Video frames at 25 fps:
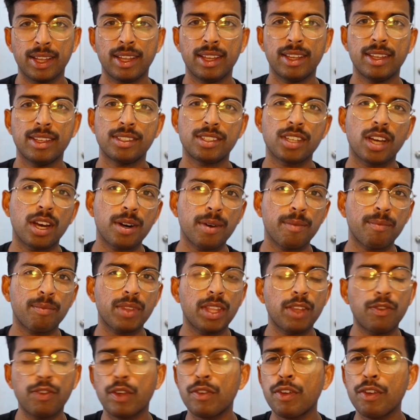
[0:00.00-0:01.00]
So
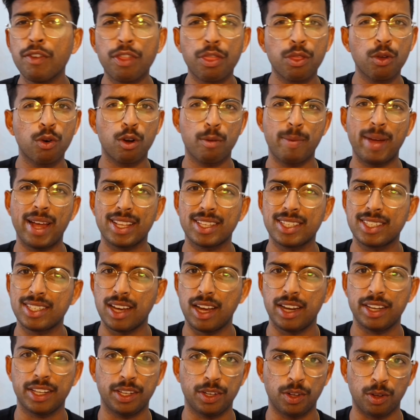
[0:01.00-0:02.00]
if you've ever thought about
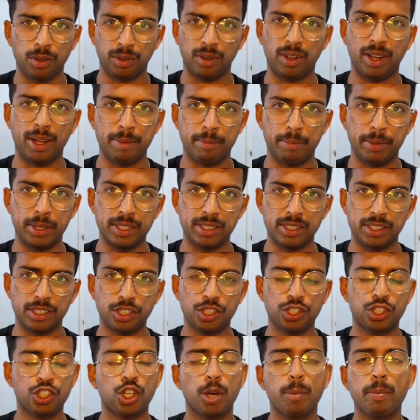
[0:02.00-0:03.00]
starting an online
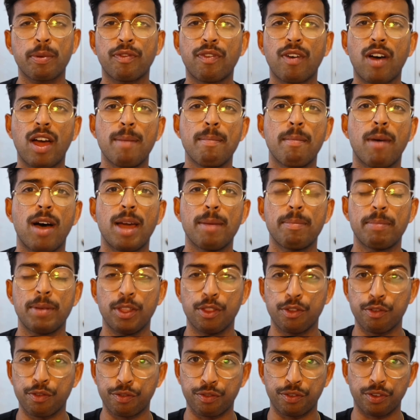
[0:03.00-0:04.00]
business, Shopify might be
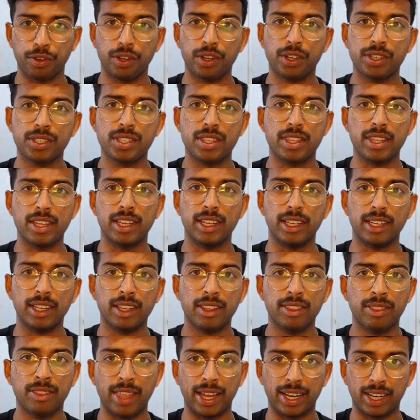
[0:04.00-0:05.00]
the first thing
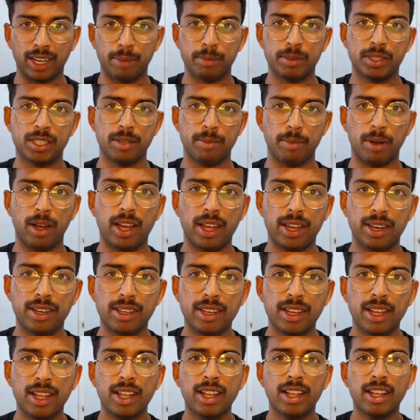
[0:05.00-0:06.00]
that comes to mind.
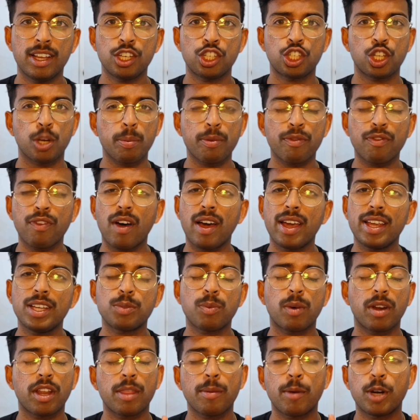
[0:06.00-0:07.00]
Shopify is
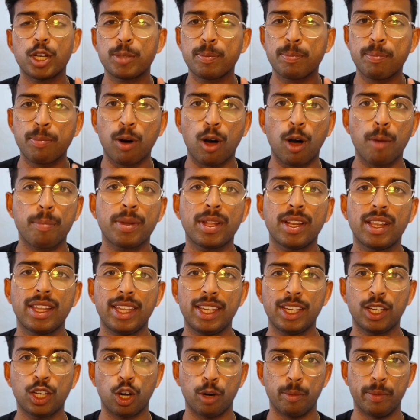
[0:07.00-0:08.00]
one of the most popular
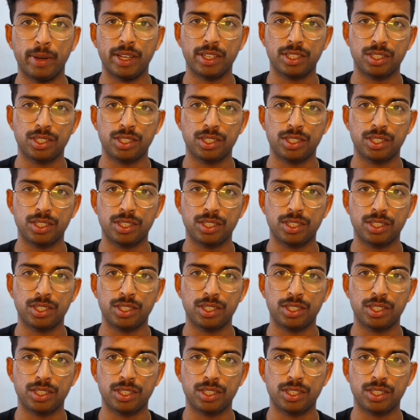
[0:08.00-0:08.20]
e-commerce